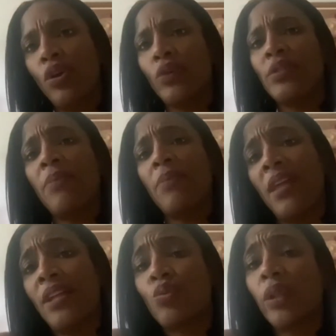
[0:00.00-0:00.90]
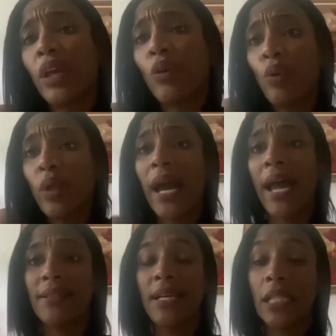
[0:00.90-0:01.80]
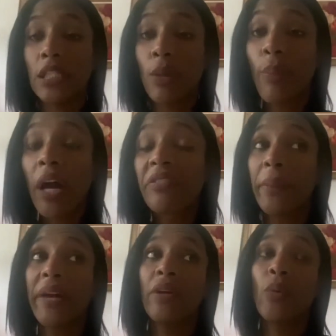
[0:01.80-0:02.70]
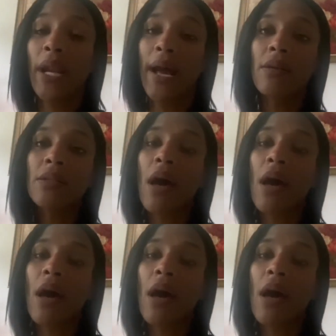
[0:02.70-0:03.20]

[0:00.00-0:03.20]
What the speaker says: something that's really cool and kind of sets us apart from everyone else.